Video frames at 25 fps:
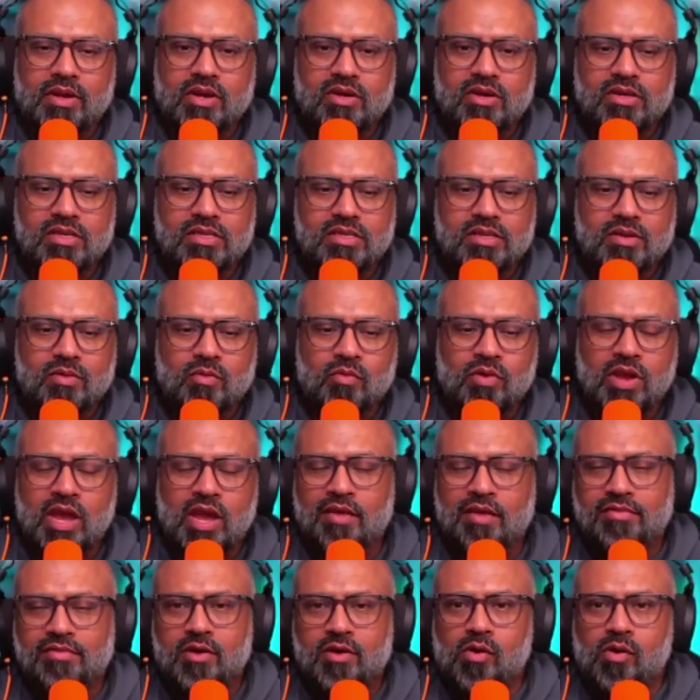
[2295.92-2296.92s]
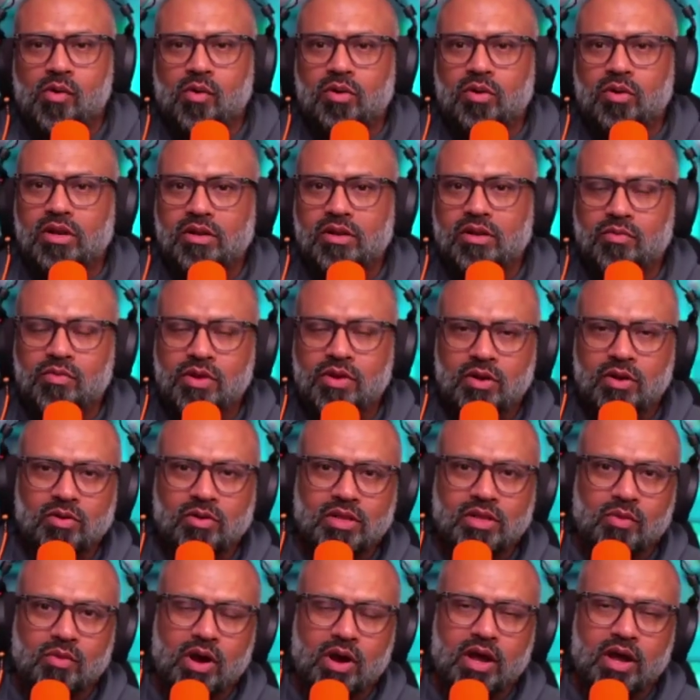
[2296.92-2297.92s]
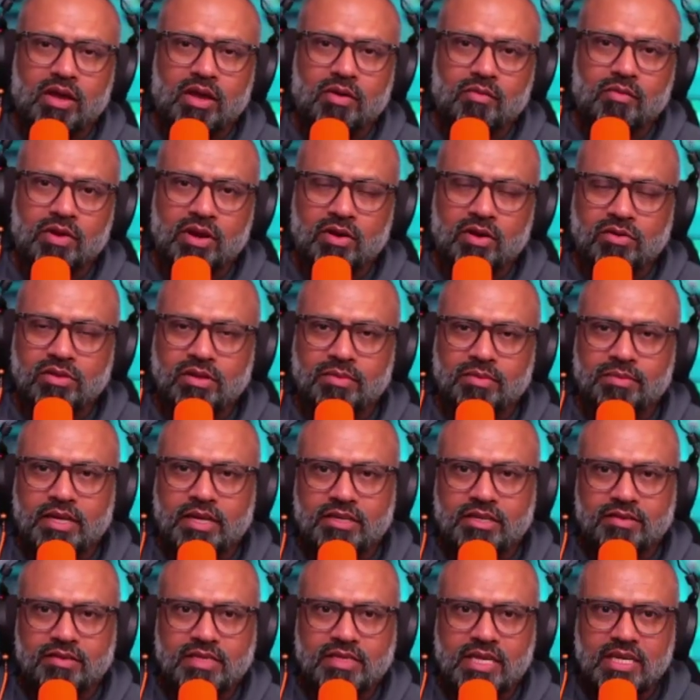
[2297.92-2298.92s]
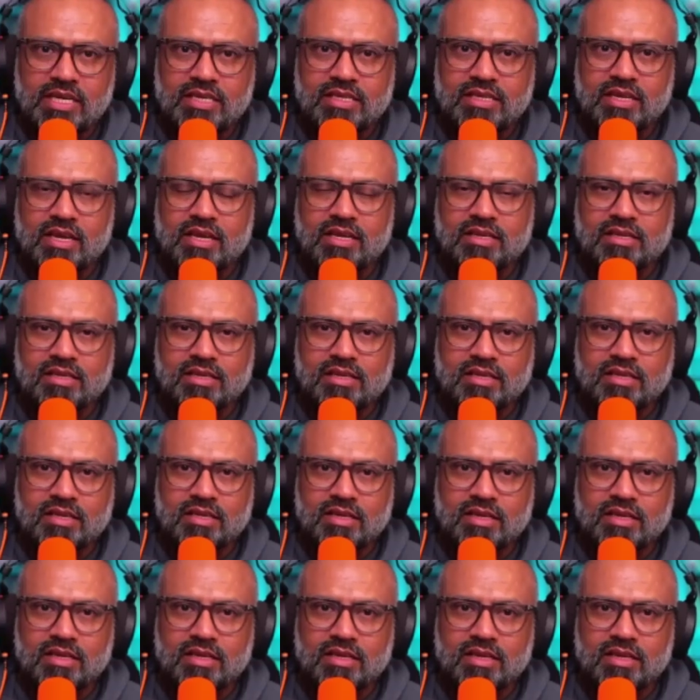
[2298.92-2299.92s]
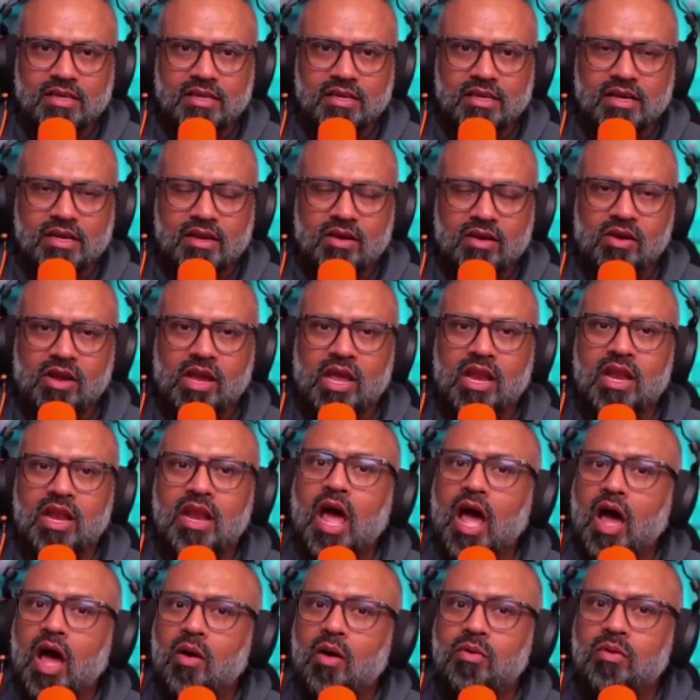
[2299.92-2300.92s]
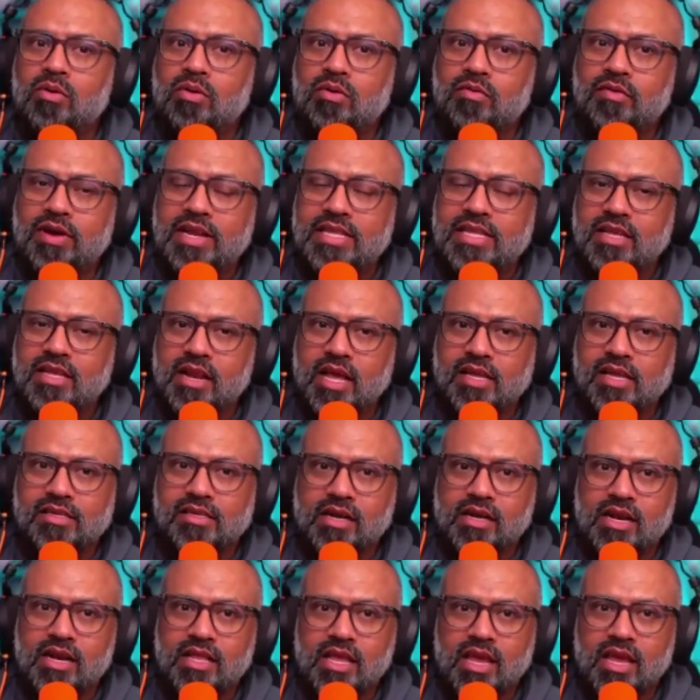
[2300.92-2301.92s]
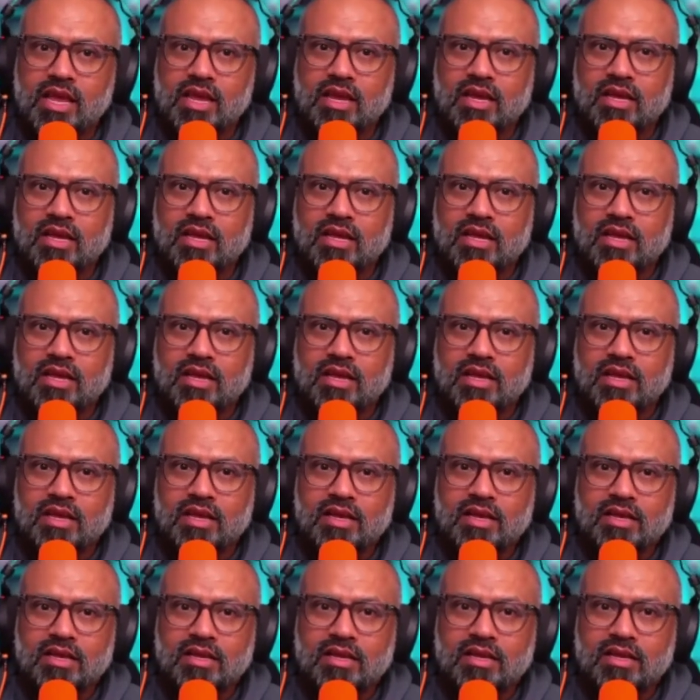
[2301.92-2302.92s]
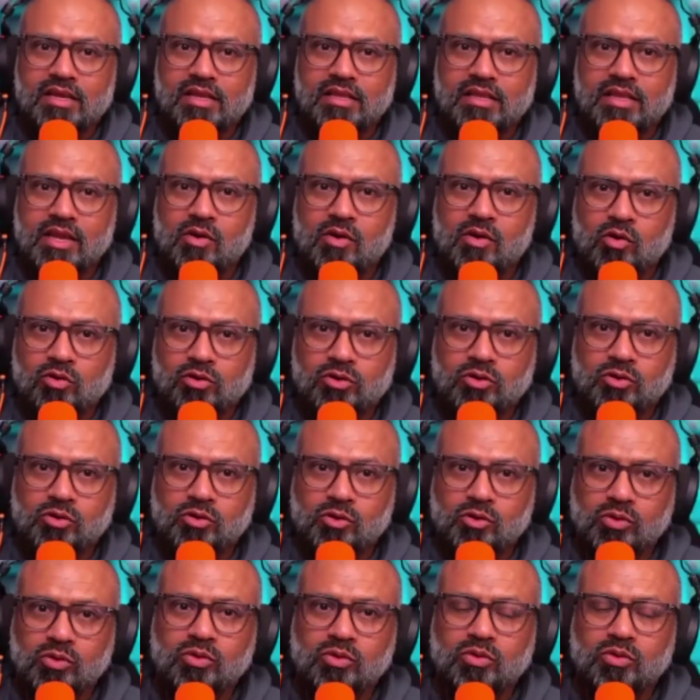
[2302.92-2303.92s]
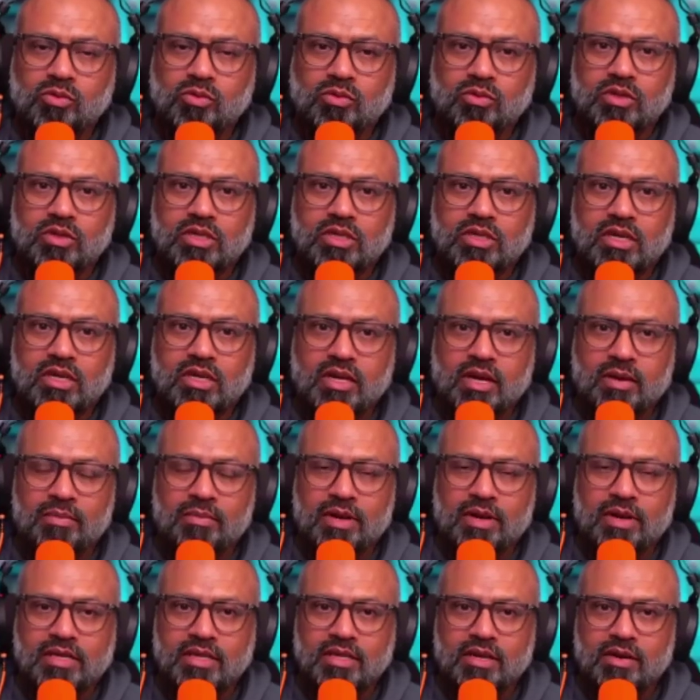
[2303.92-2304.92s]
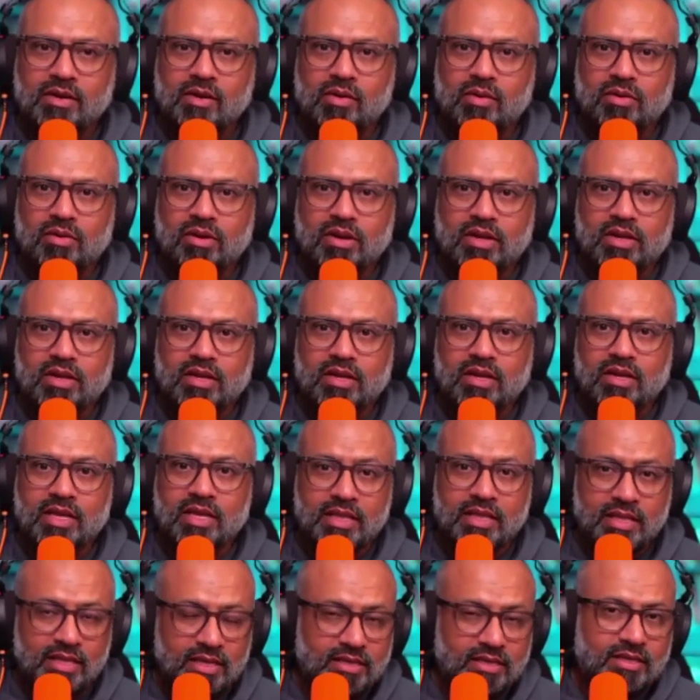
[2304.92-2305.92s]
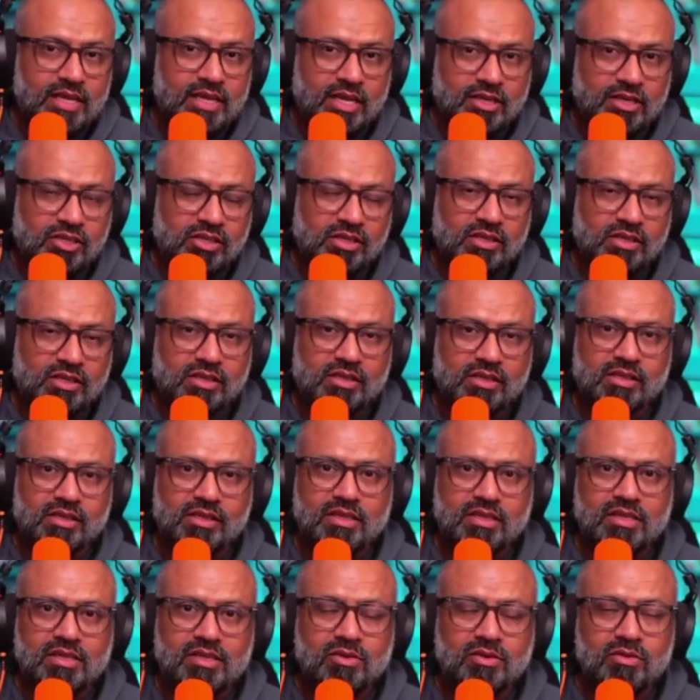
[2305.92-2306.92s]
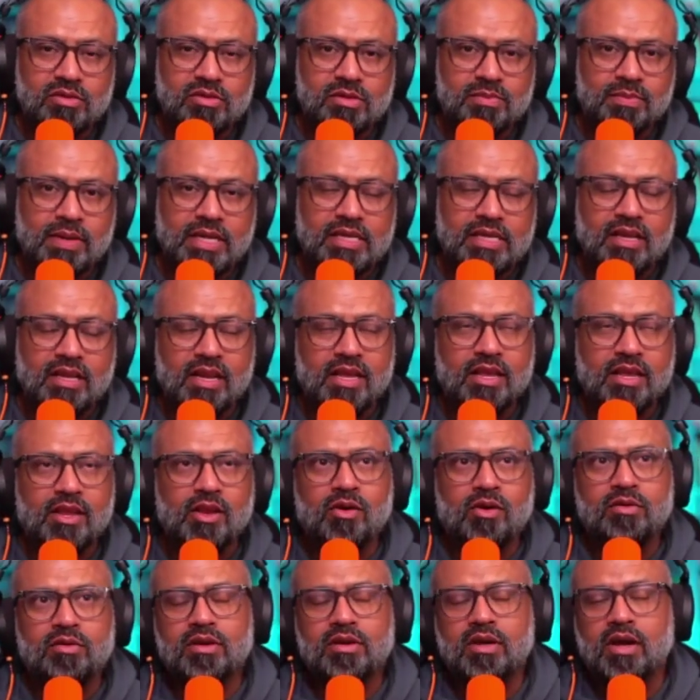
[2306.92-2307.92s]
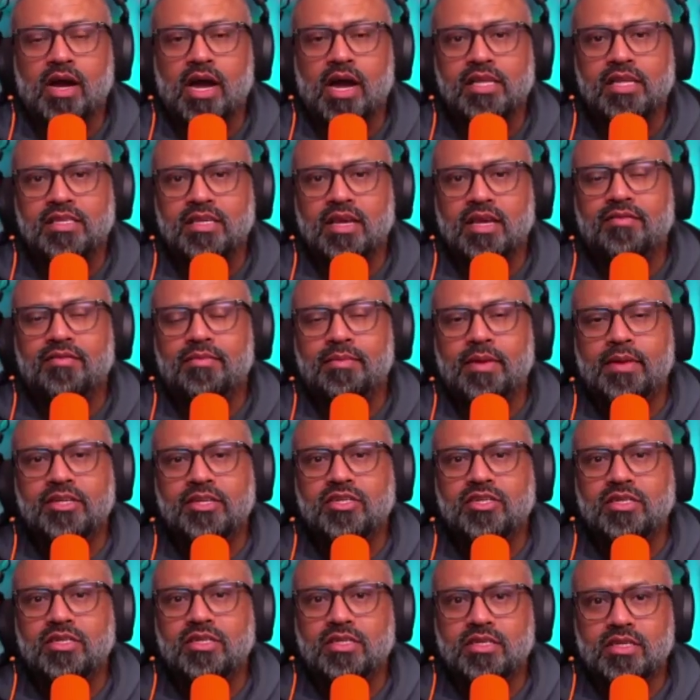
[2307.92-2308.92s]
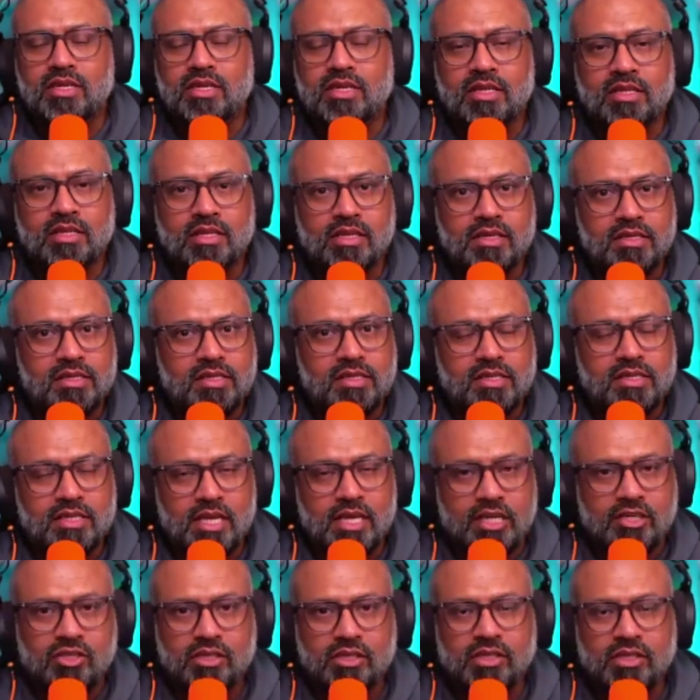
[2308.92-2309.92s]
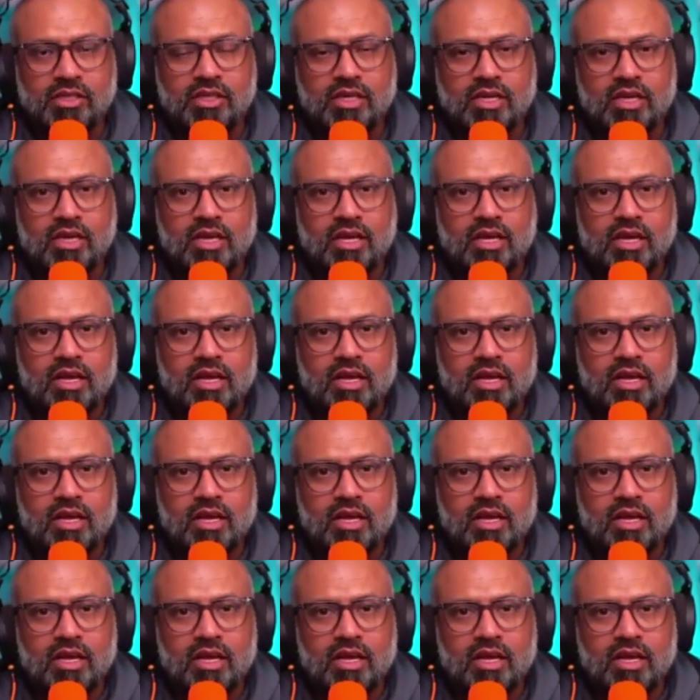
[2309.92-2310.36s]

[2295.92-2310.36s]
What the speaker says: Because we have the goal, we know the why, we know the measure of success. Okay, now what is the next right thing they got to do to accomplish their goal in this session? So especially, you know, ICF mentions in this session.